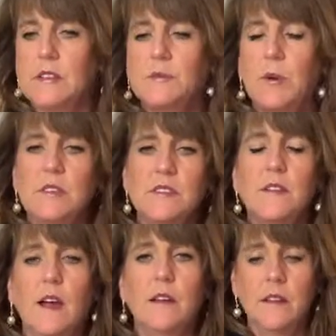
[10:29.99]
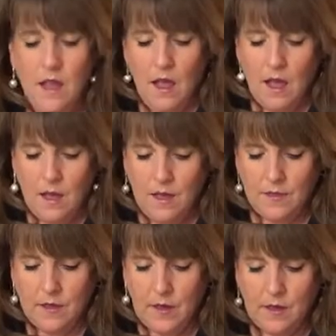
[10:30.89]
press it on
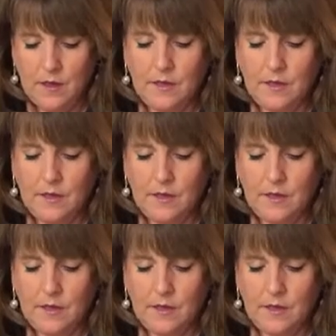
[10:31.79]
the